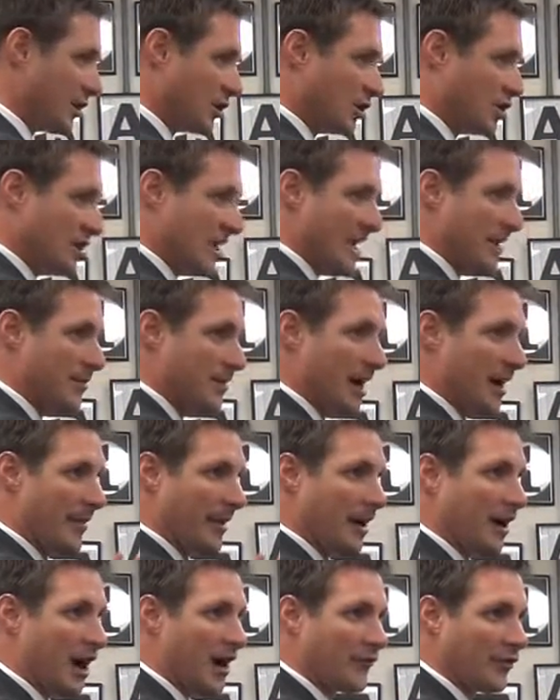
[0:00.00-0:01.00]
There's steam
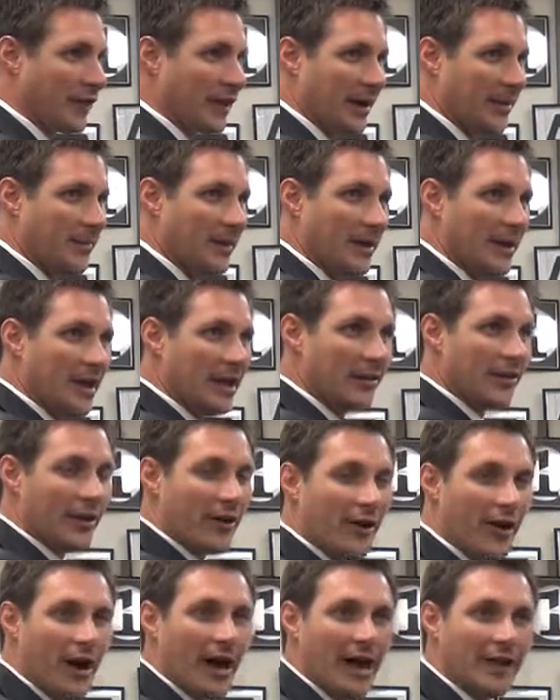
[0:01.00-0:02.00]
coming off of them.
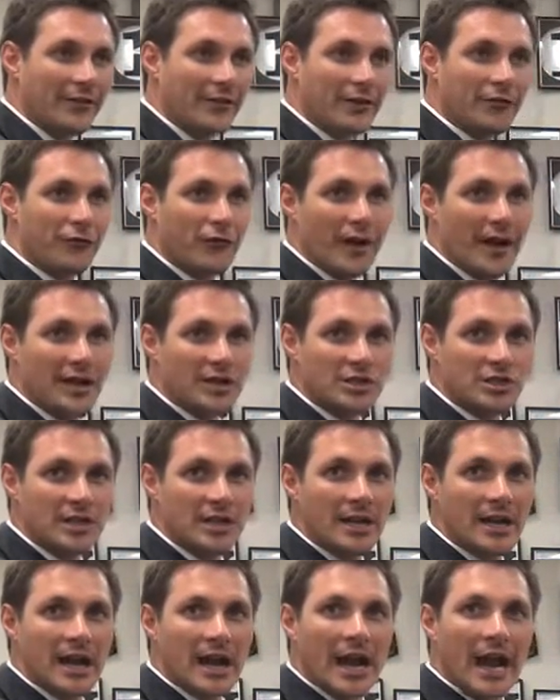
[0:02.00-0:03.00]
They're hot, and they're fresh.
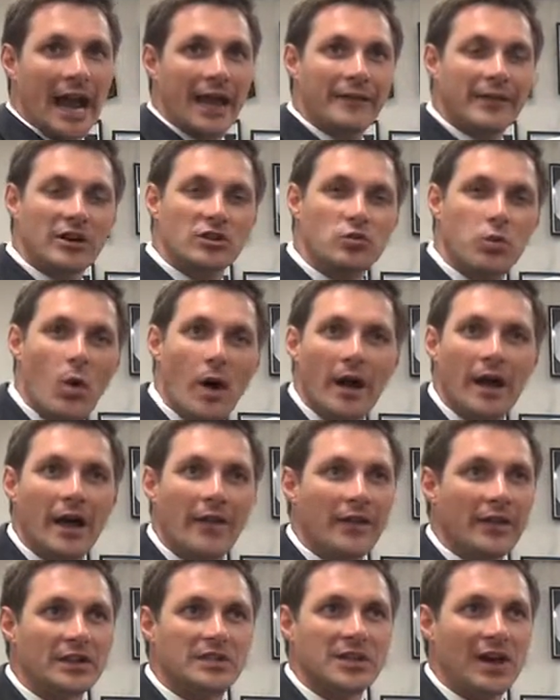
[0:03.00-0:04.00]
And there's one
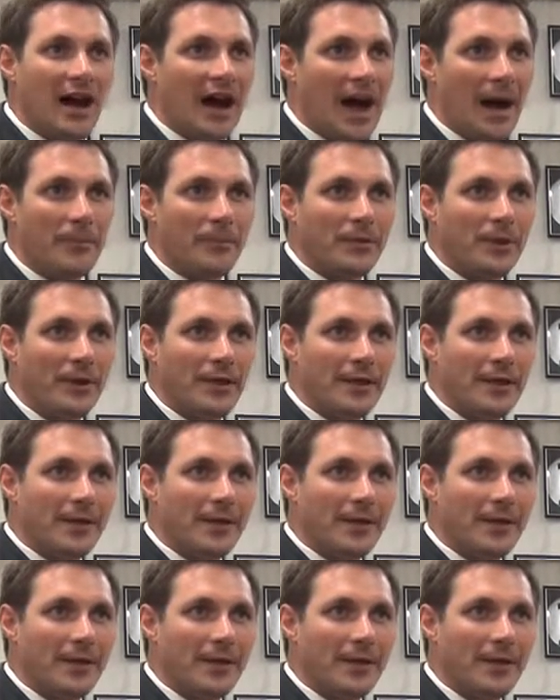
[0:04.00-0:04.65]
on the top